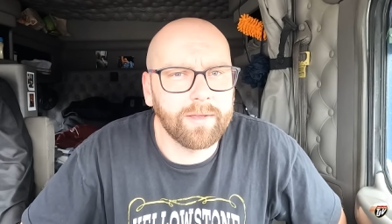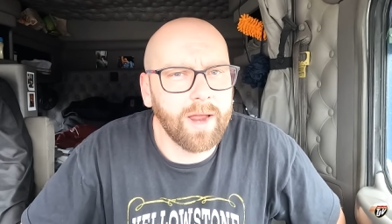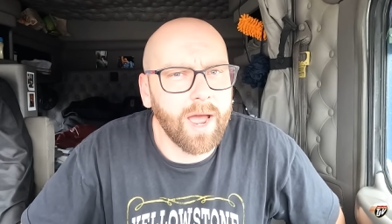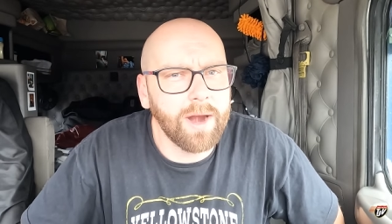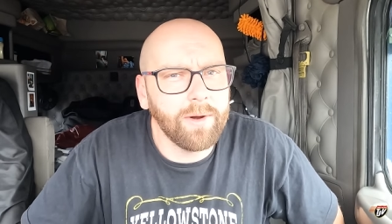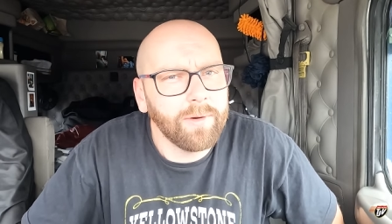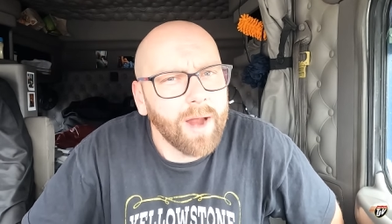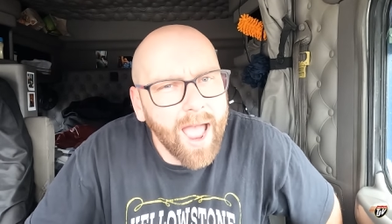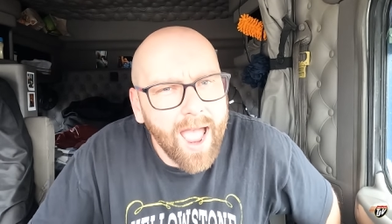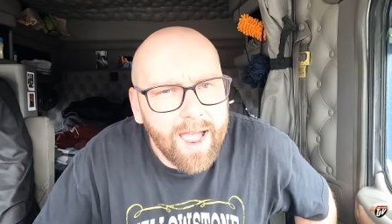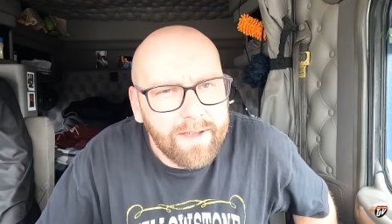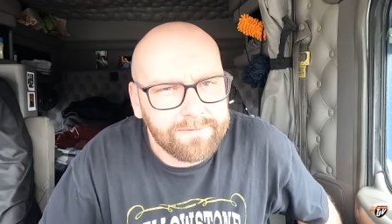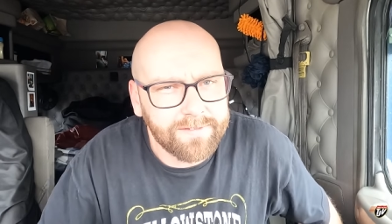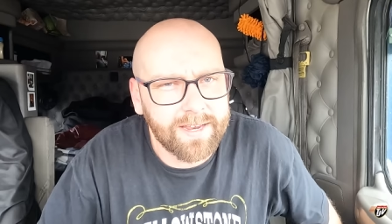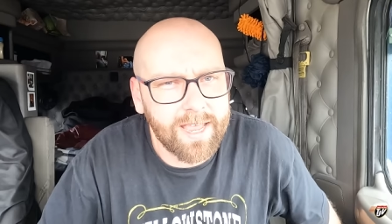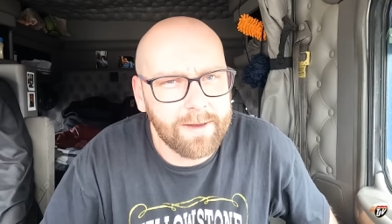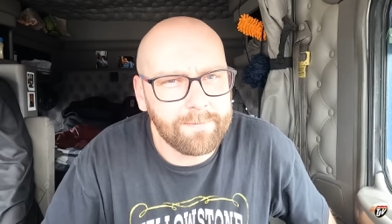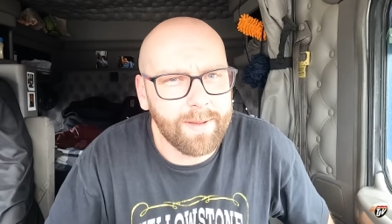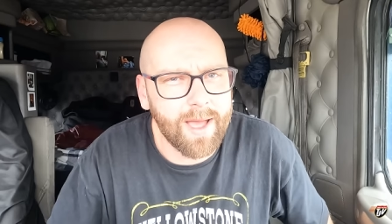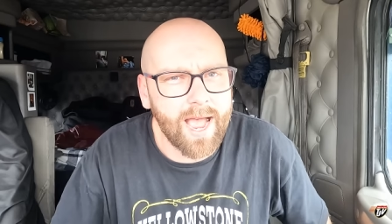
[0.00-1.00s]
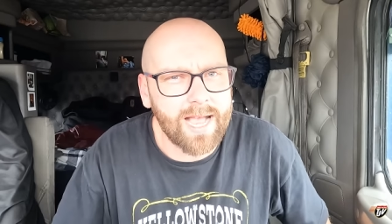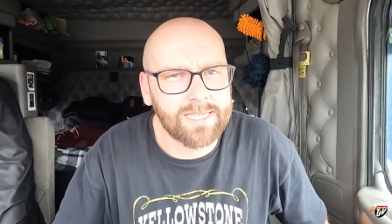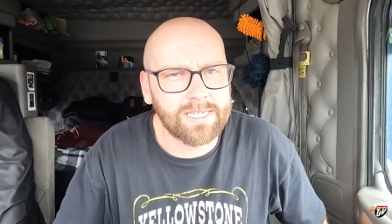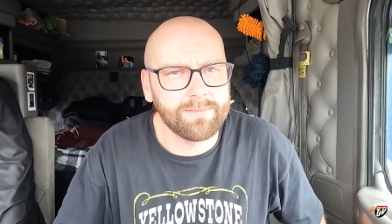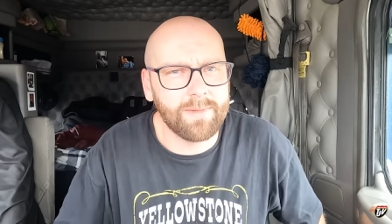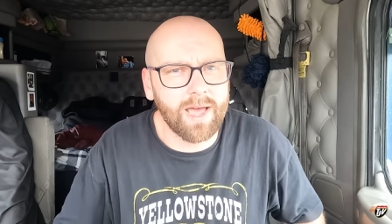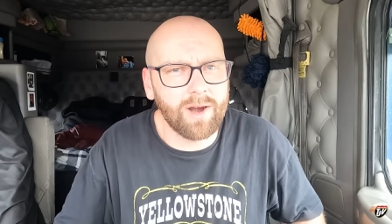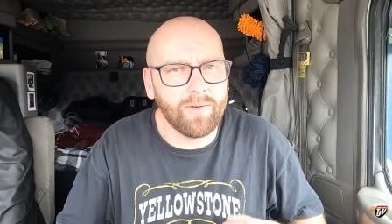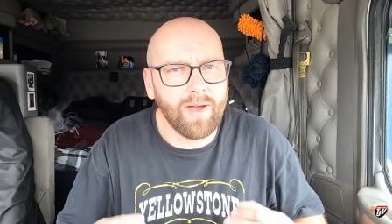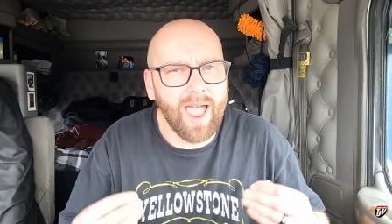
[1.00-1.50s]
You know, I don't have to get past
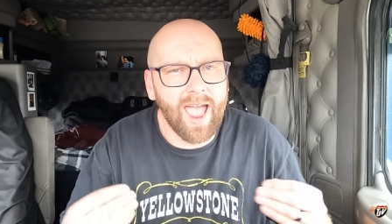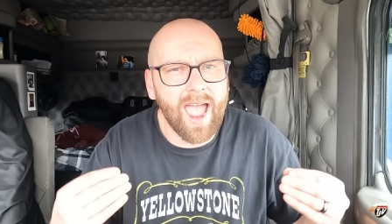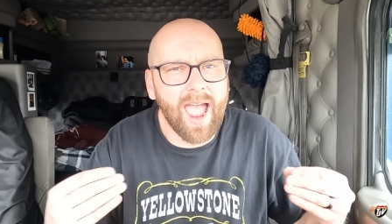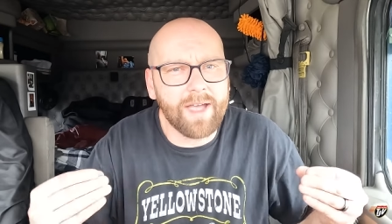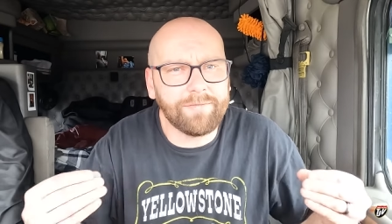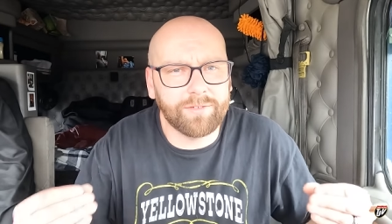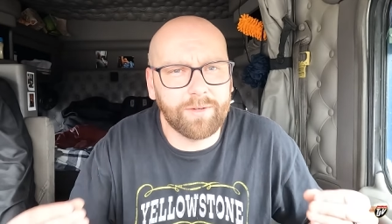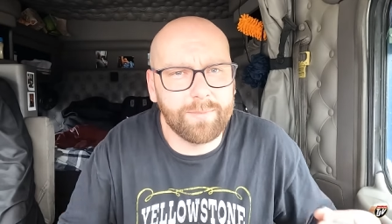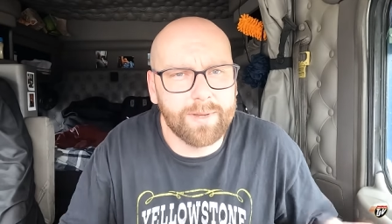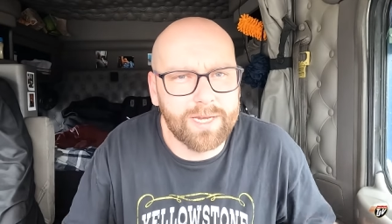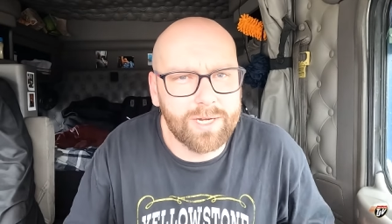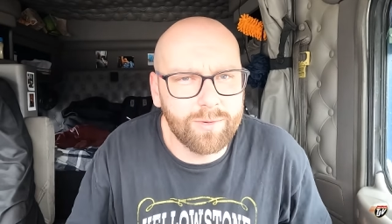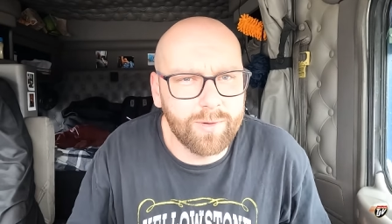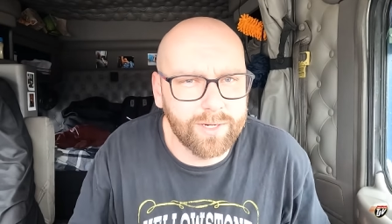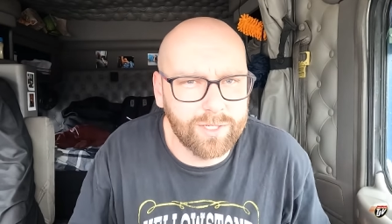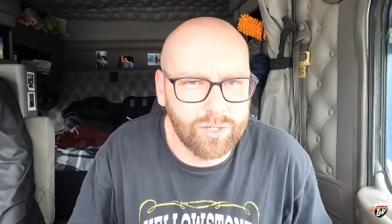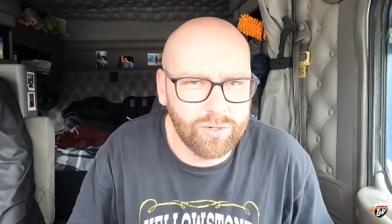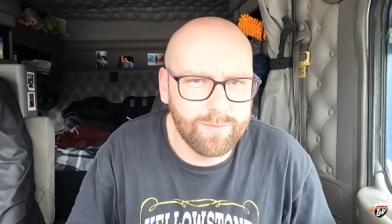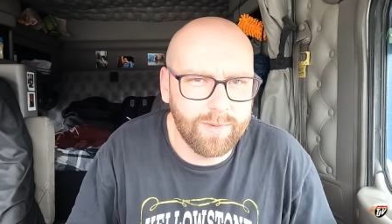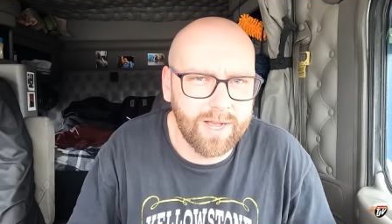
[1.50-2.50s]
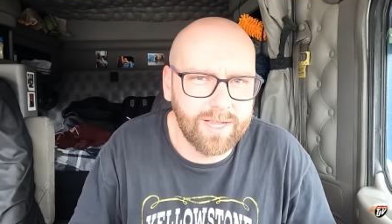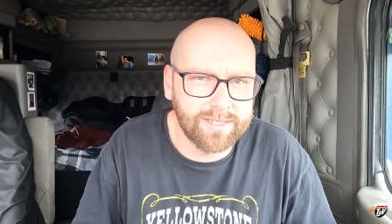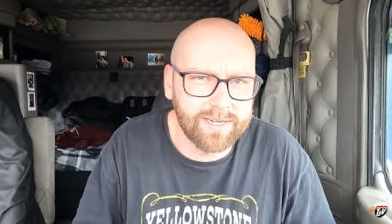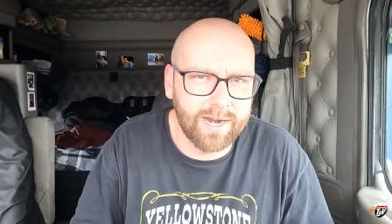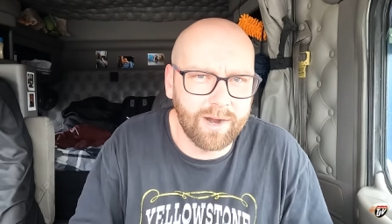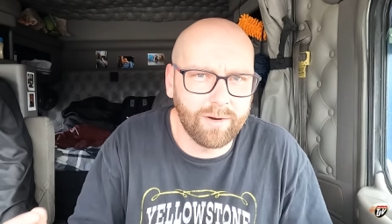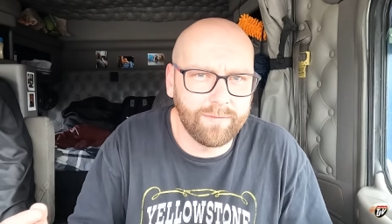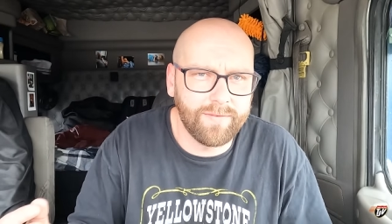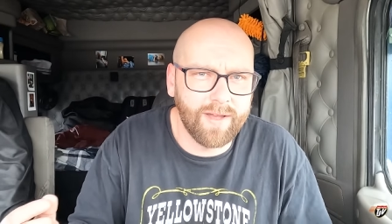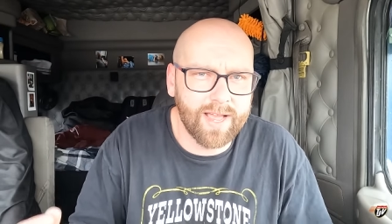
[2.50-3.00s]
him. I don't have to be doing two miles
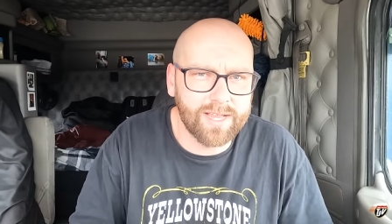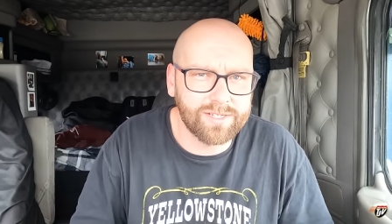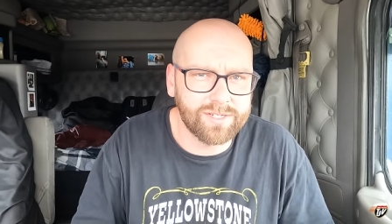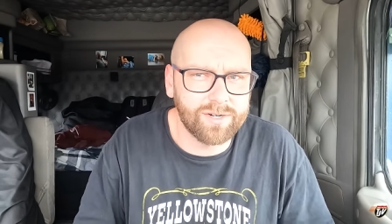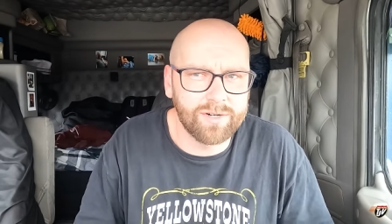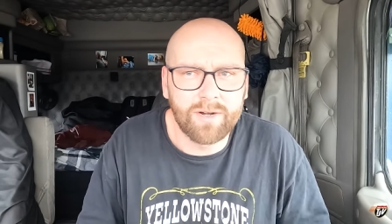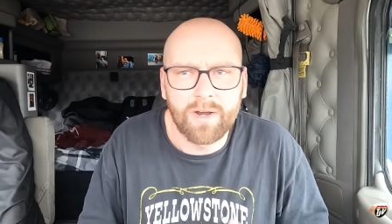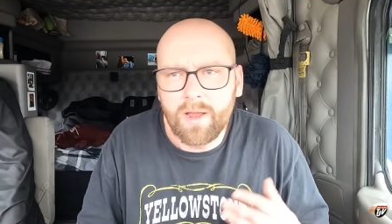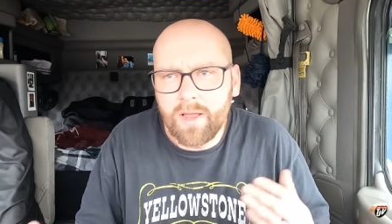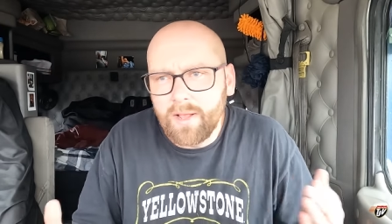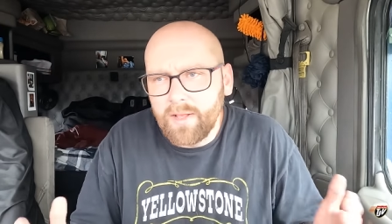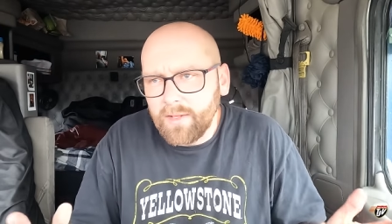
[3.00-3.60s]
an hour faster.